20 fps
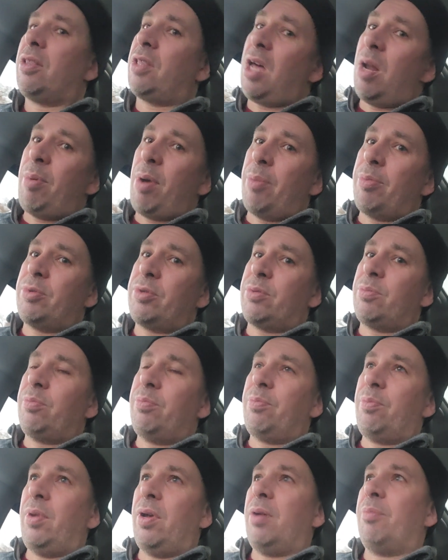Thought about
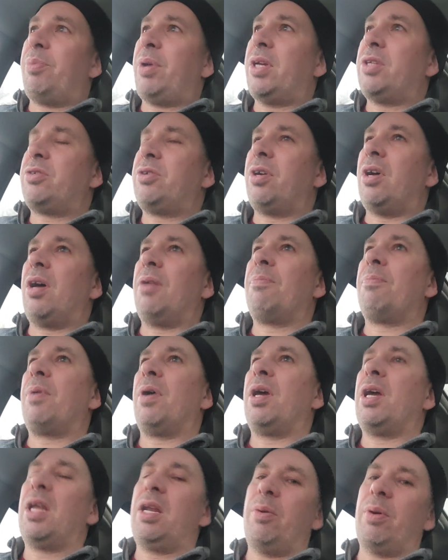uh, Patreon,
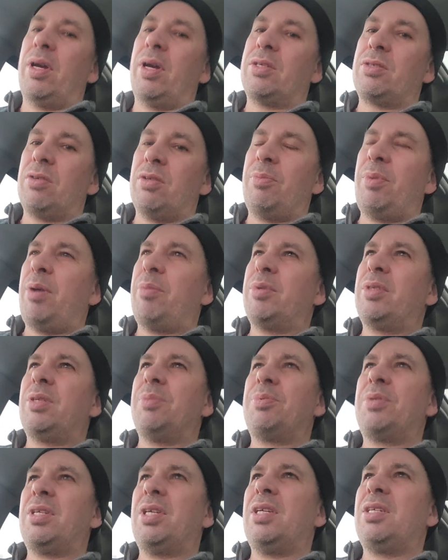but anyway, so the
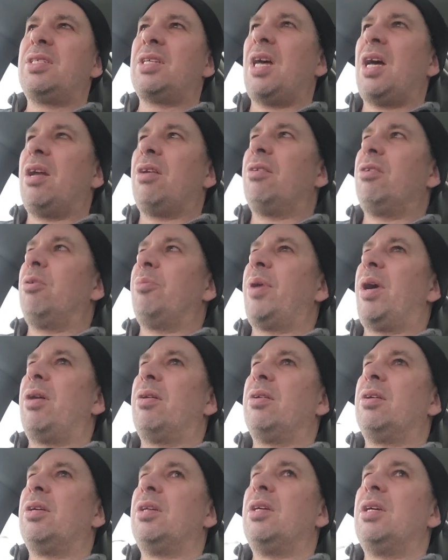memberships things, I don't know about.
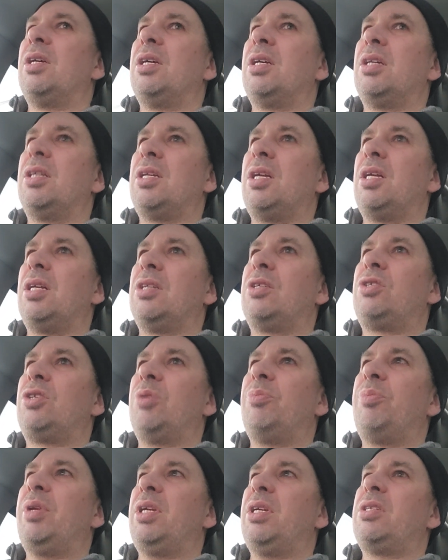It, it
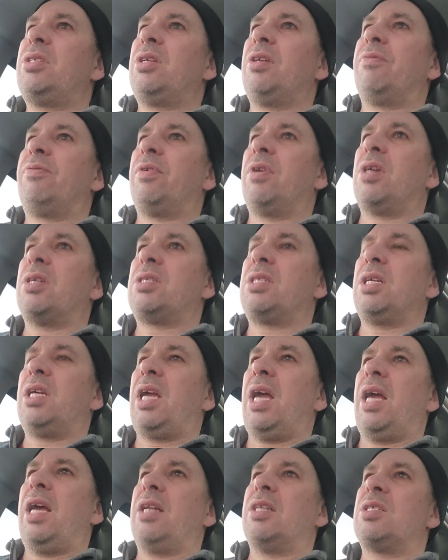should be easier for us to
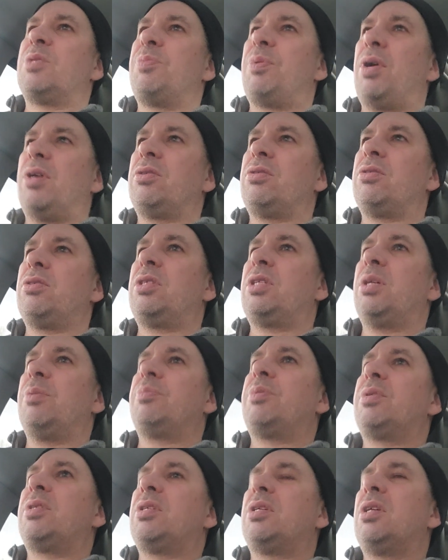gain
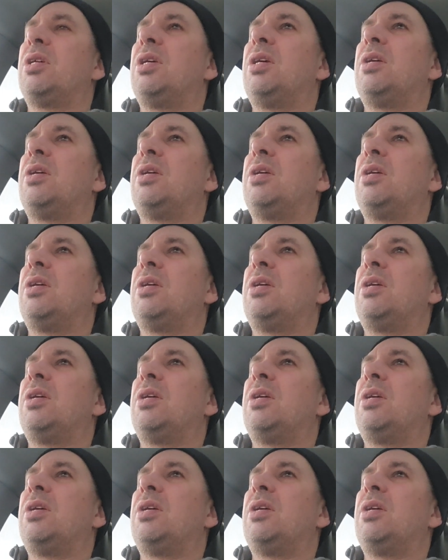sponsorships